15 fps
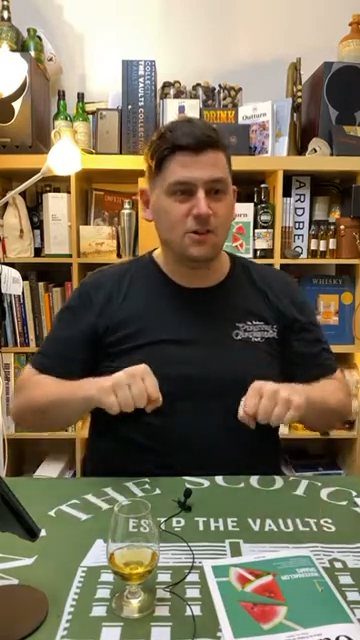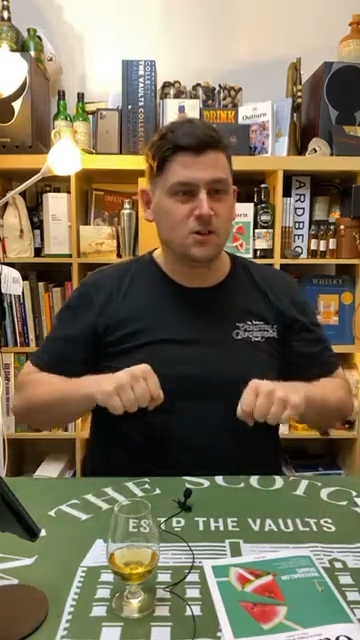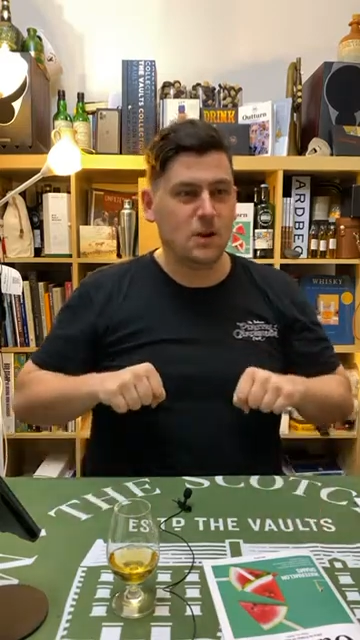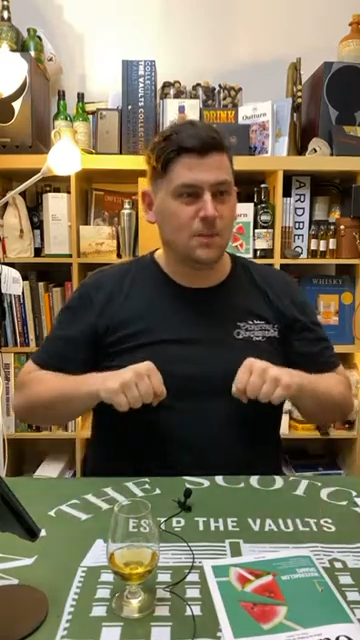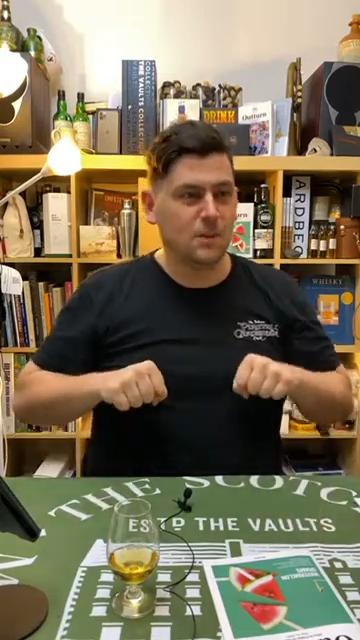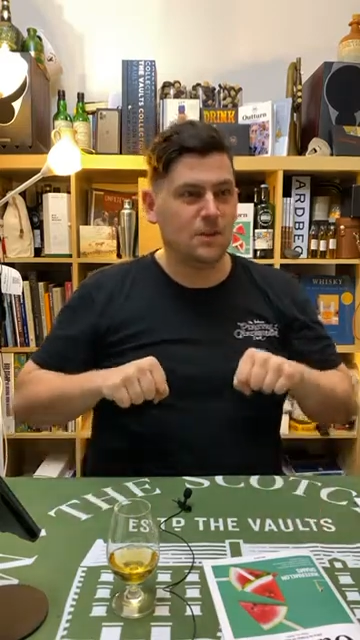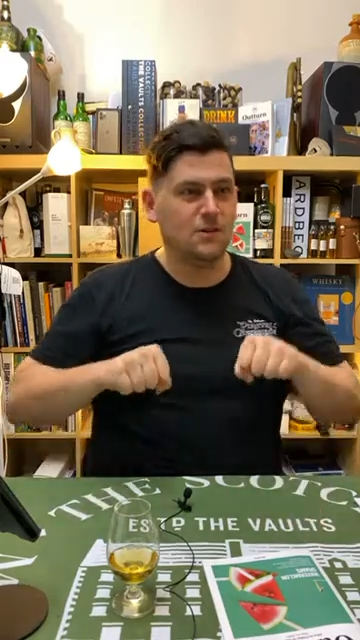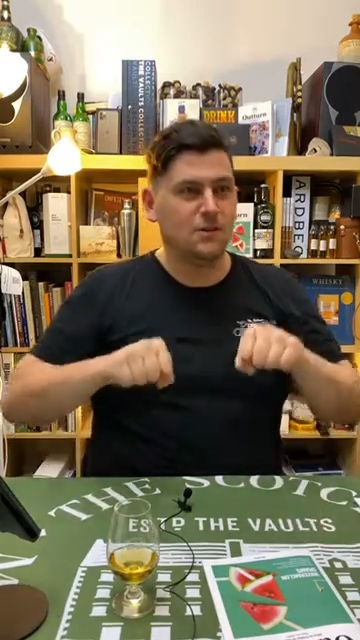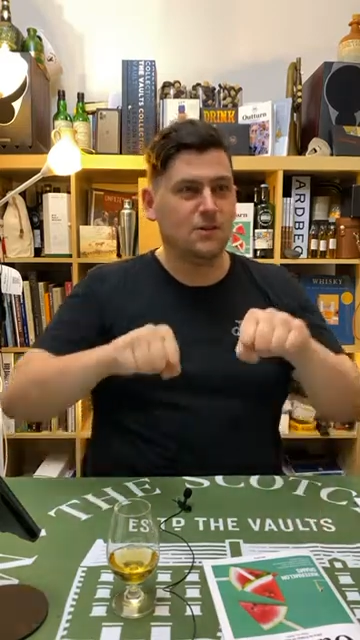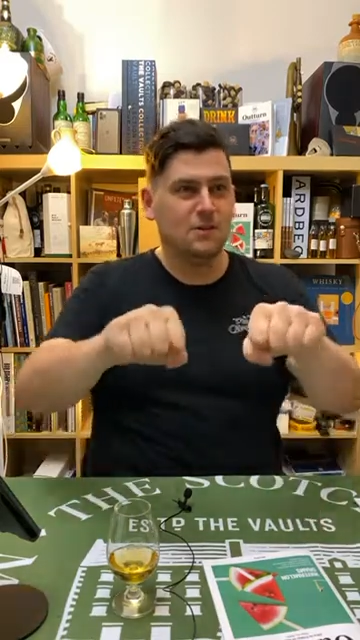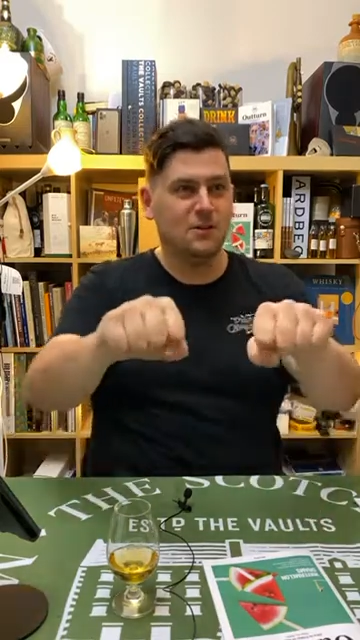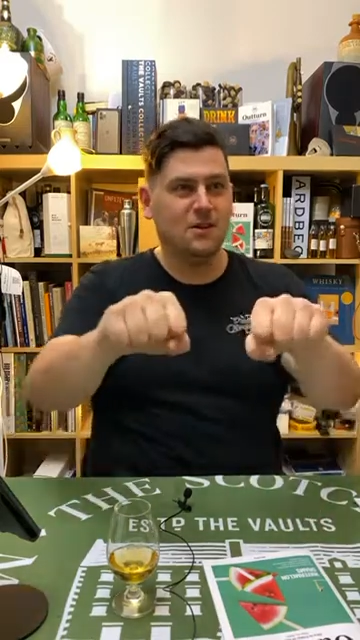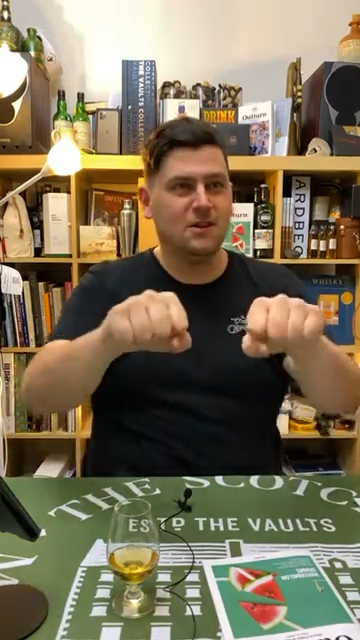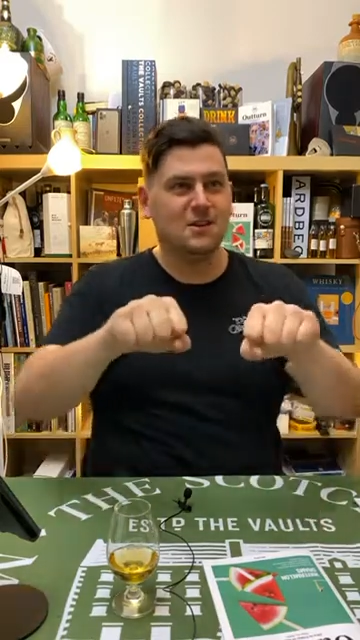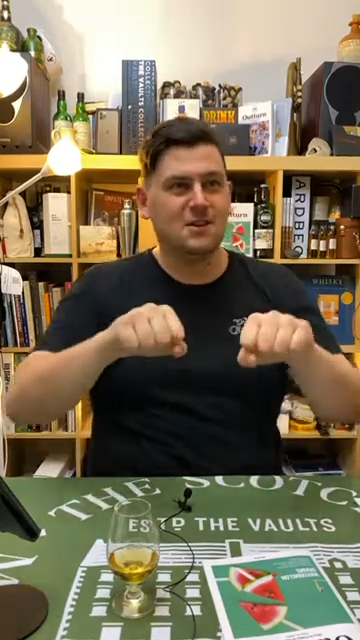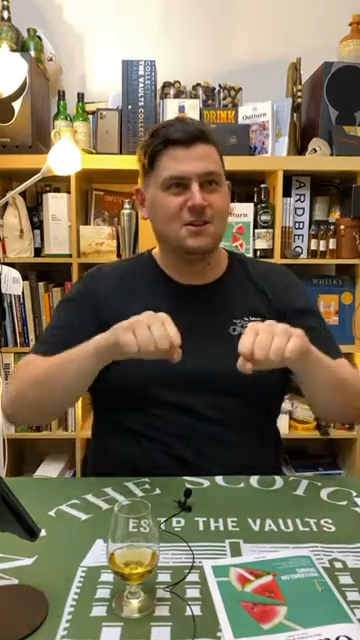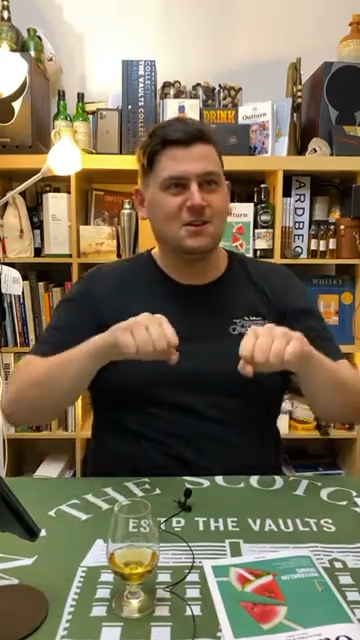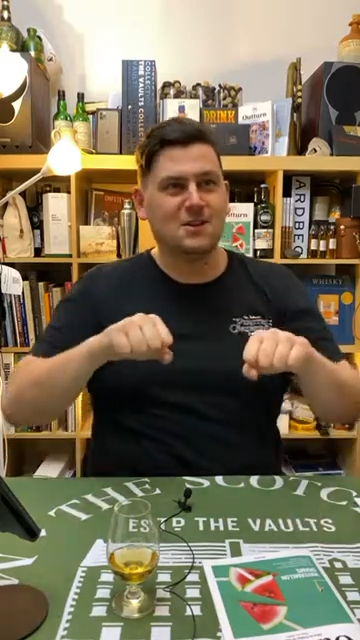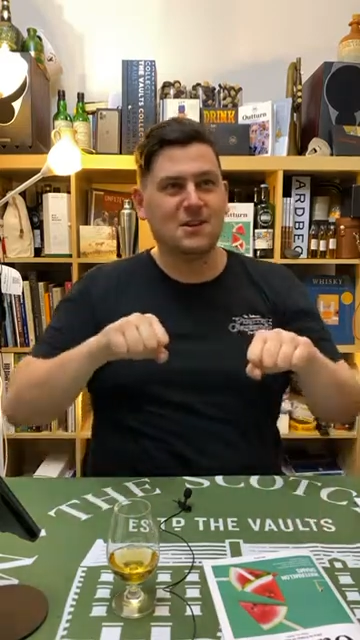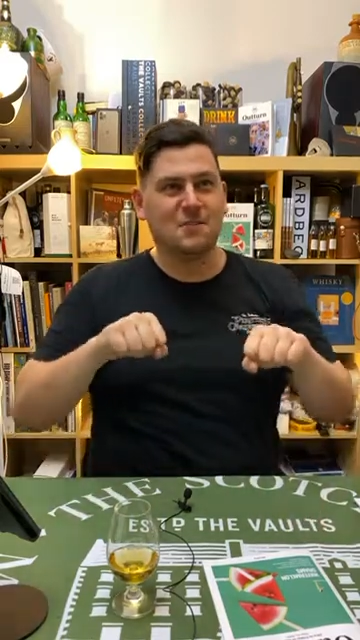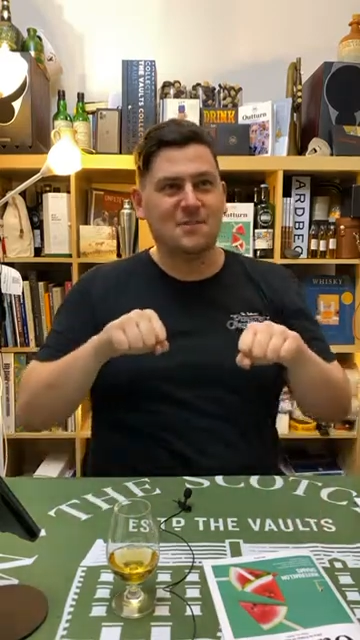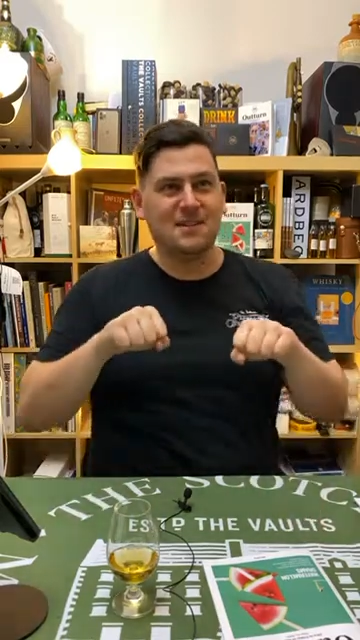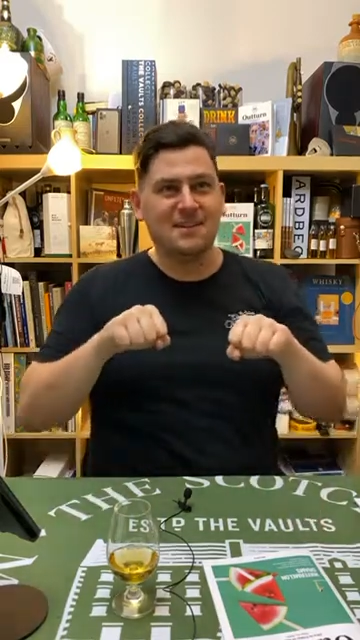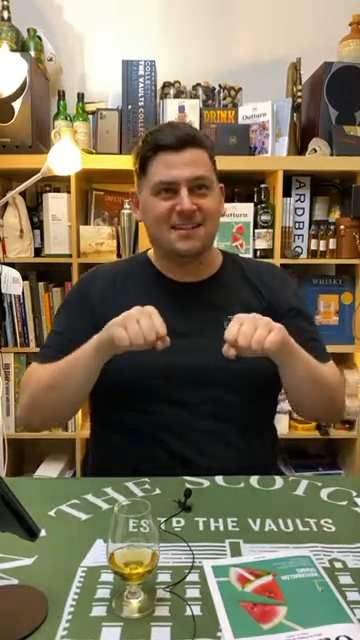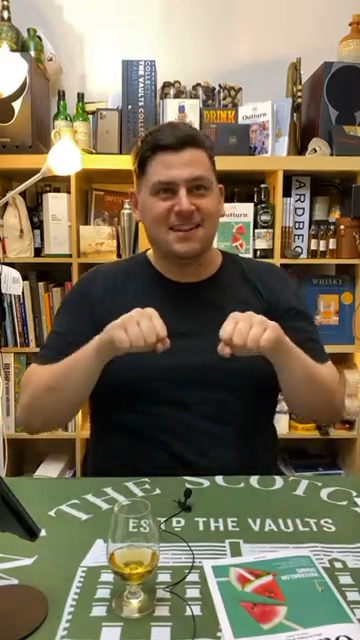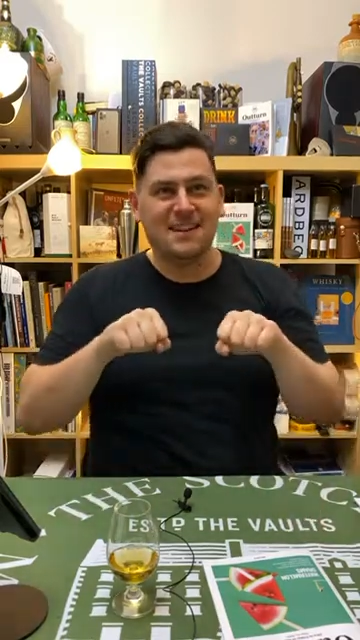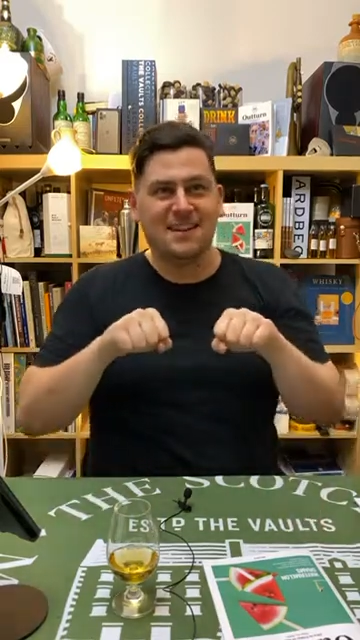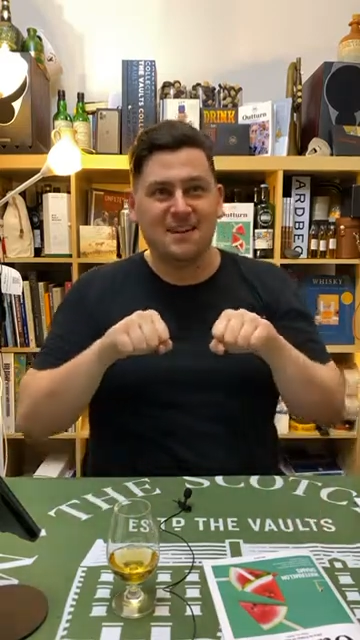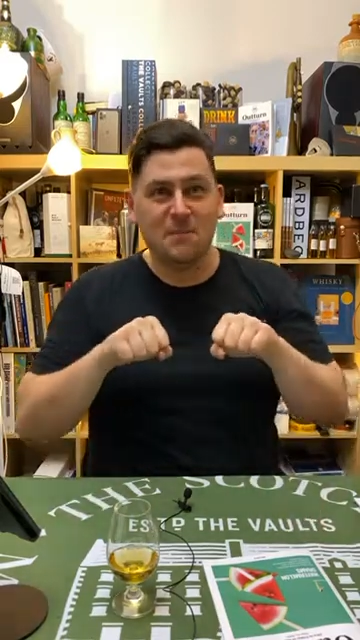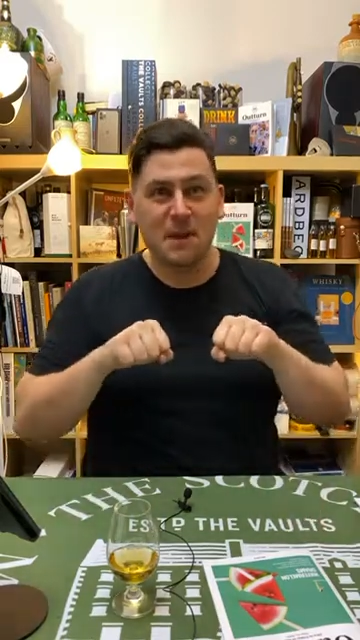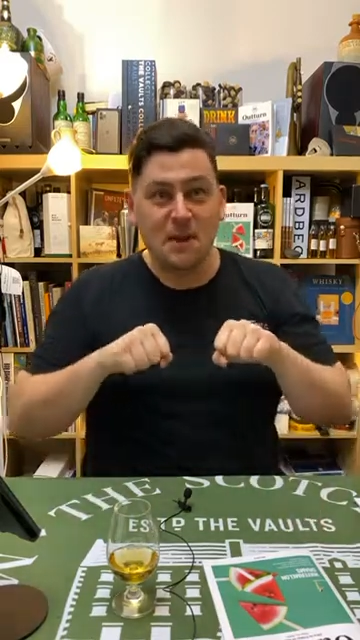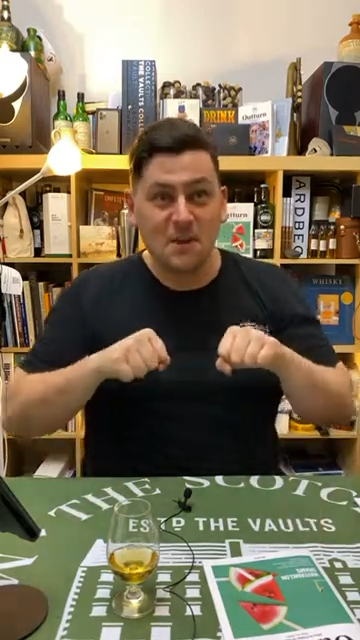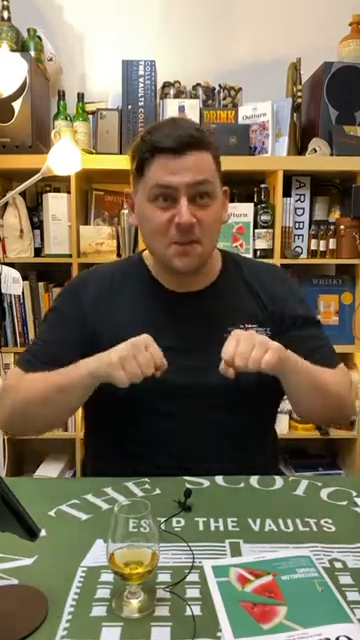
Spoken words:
shopping center